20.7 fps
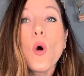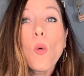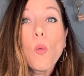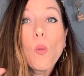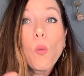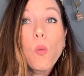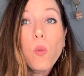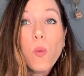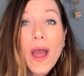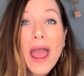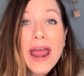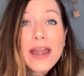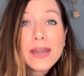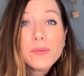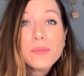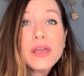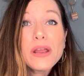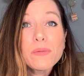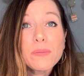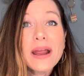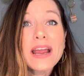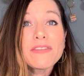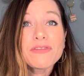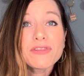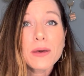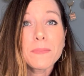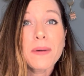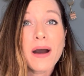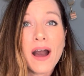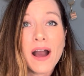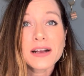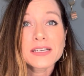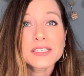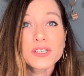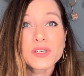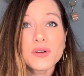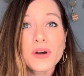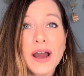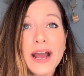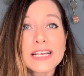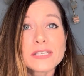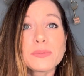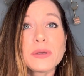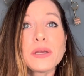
When we rate the box, you guys,